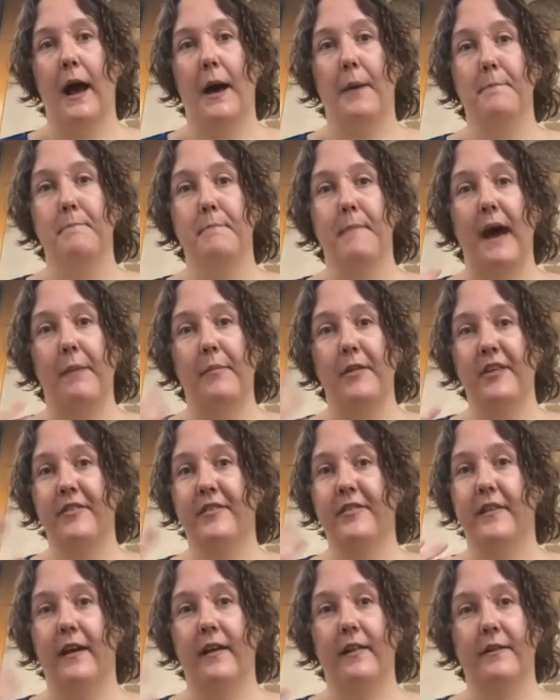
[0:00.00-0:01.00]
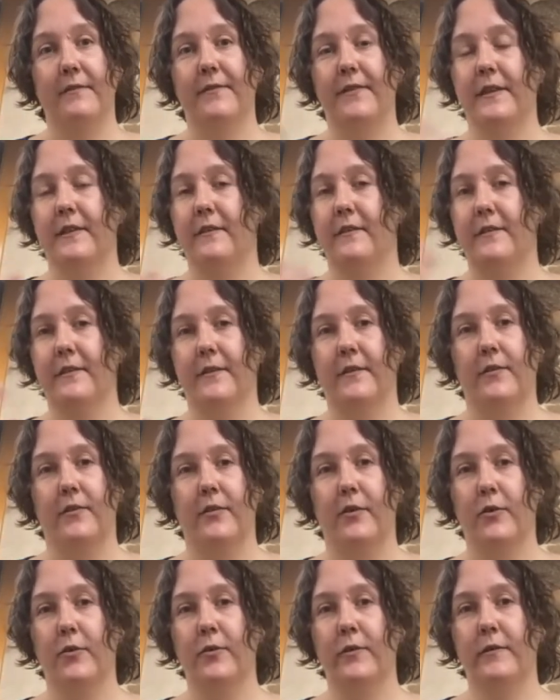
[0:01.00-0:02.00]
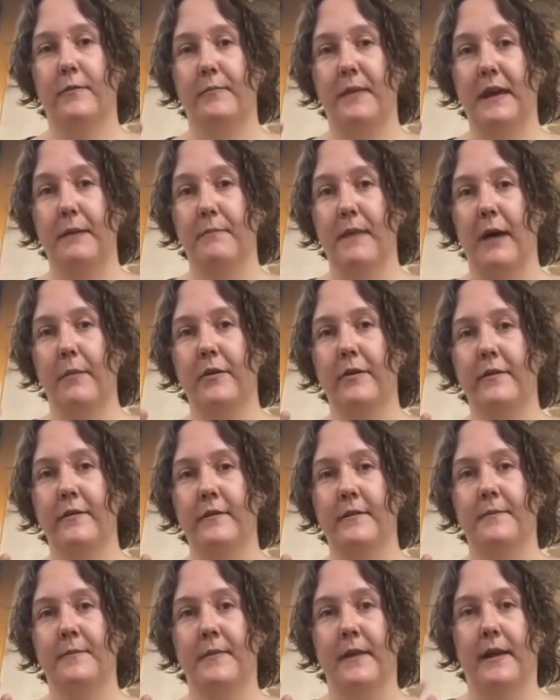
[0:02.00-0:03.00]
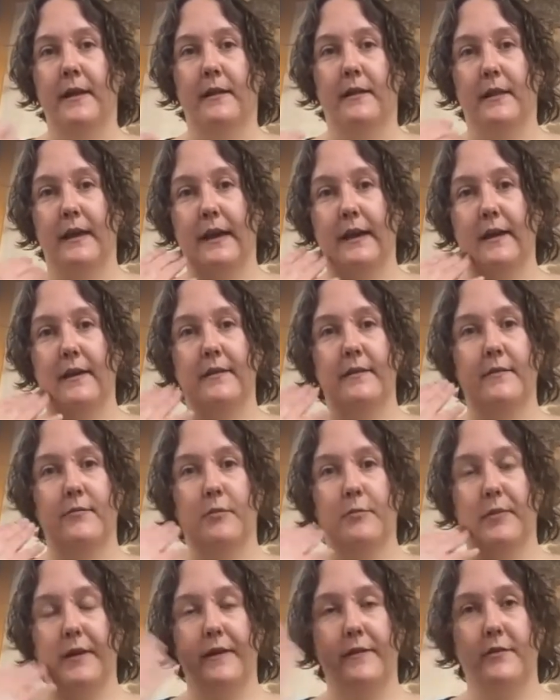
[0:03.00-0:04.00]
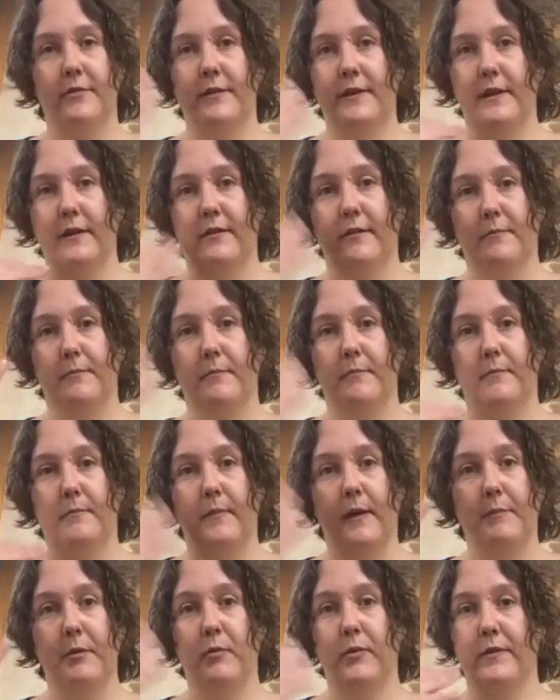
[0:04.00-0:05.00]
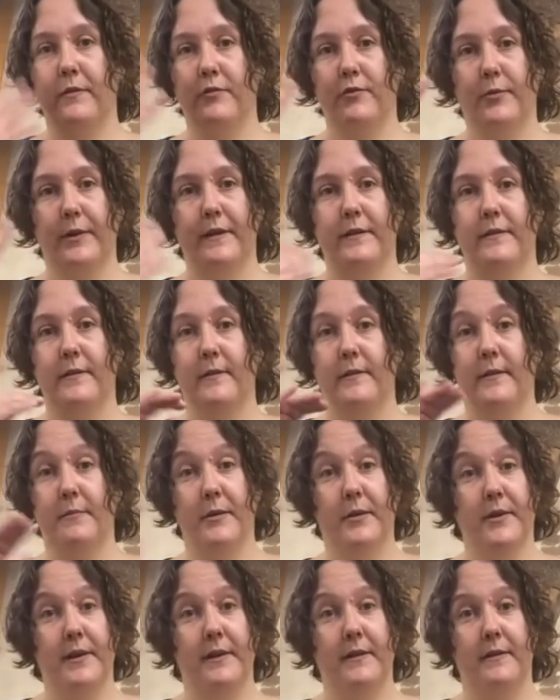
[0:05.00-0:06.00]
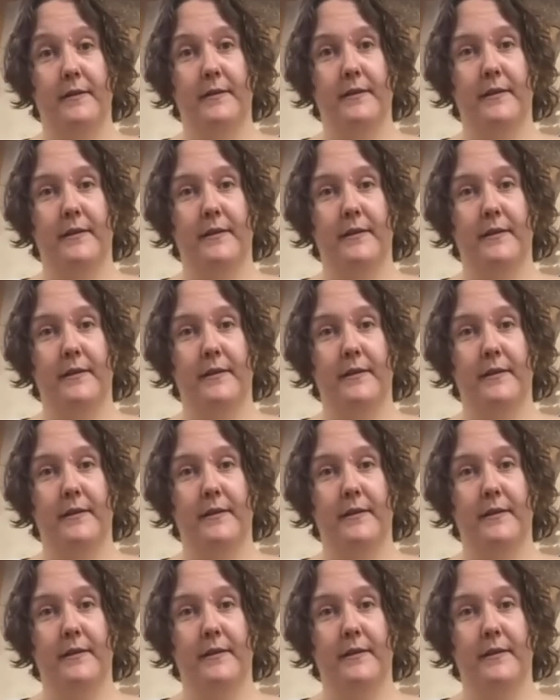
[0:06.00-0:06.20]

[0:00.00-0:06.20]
Mammoths, elephants, those being mammals, like us, replace their teeth maybe once or twice. That's about it.